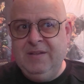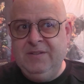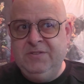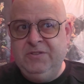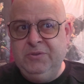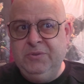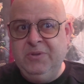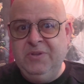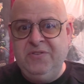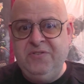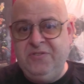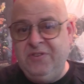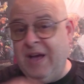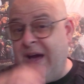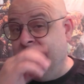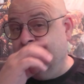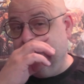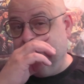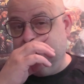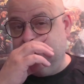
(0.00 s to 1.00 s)
Judith
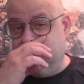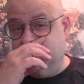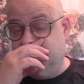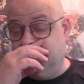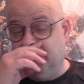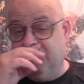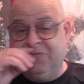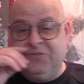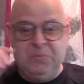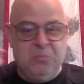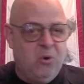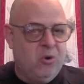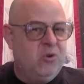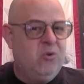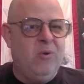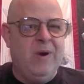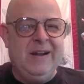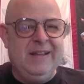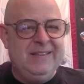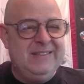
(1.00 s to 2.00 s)
Sonnet deserves more
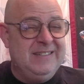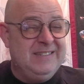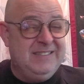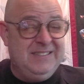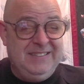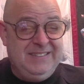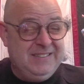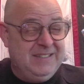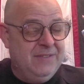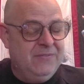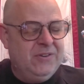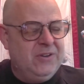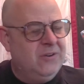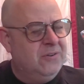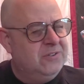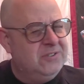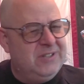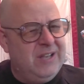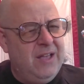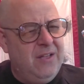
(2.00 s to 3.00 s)
credit than she's giving
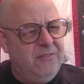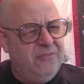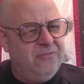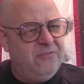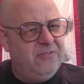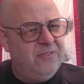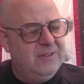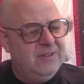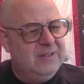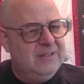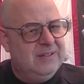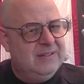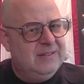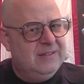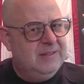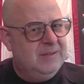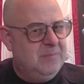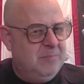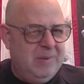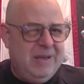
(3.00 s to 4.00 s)
herself
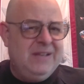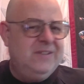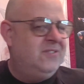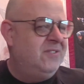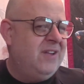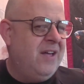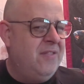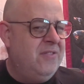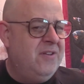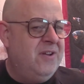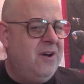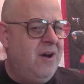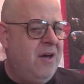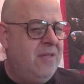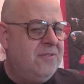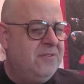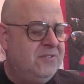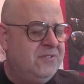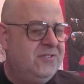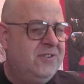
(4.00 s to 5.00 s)
based on the
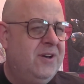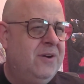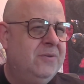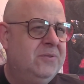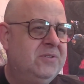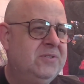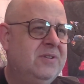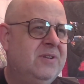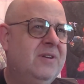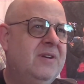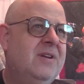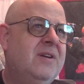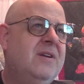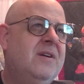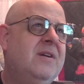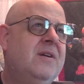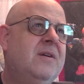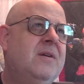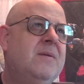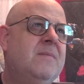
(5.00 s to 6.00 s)
author's note.
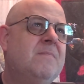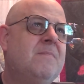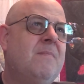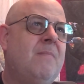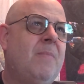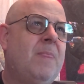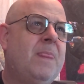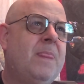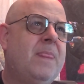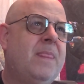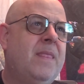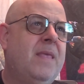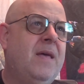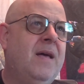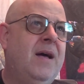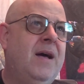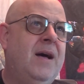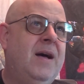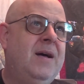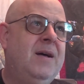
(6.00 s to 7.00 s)

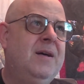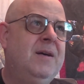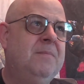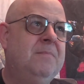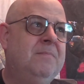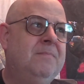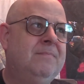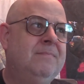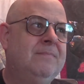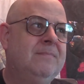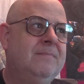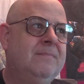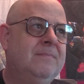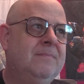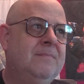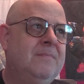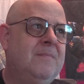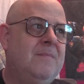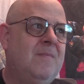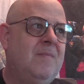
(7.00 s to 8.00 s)
But
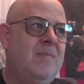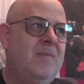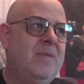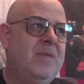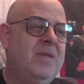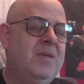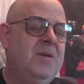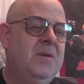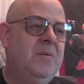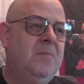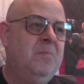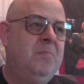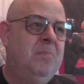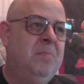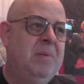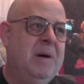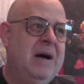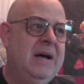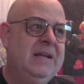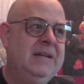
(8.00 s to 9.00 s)

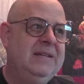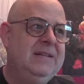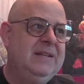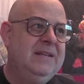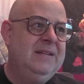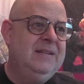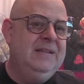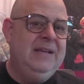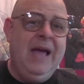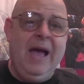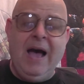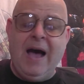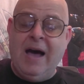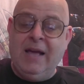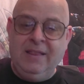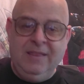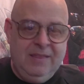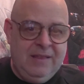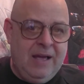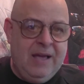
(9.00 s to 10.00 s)
yeah,
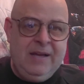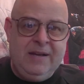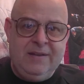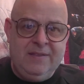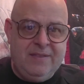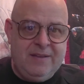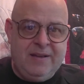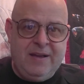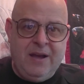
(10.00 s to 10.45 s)
I like the